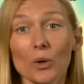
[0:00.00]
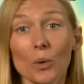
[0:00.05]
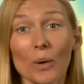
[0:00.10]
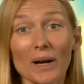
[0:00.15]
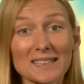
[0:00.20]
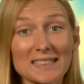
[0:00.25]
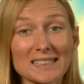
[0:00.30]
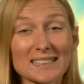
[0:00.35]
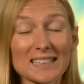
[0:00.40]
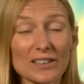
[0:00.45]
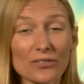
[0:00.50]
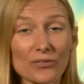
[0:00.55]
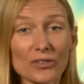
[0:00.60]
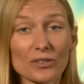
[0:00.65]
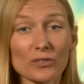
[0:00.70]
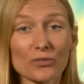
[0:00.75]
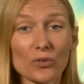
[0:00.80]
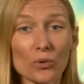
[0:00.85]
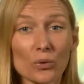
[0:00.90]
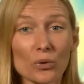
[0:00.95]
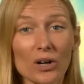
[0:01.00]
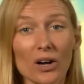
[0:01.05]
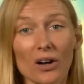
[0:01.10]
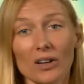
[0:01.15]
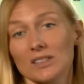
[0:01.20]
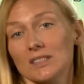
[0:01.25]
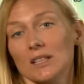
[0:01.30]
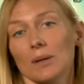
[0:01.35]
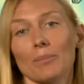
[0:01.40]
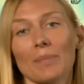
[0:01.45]
quite a different
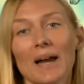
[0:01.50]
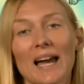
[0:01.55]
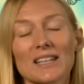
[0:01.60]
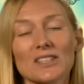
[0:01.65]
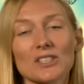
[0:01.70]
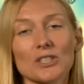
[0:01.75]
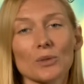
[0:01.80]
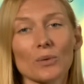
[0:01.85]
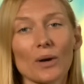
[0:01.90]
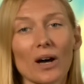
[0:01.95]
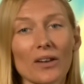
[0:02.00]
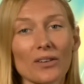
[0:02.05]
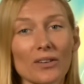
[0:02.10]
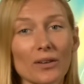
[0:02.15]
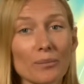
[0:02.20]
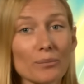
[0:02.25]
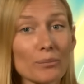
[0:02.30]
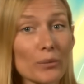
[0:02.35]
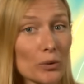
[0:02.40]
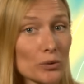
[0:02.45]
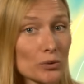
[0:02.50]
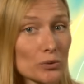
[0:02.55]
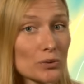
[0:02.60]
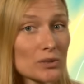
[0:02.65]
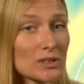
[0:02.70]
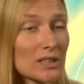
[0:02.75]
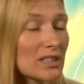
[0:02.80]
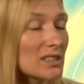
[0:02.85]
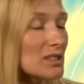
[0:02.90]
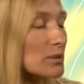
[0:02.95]
forecast compared to other
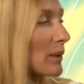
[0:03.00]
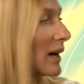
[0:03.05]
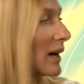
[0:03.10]
models as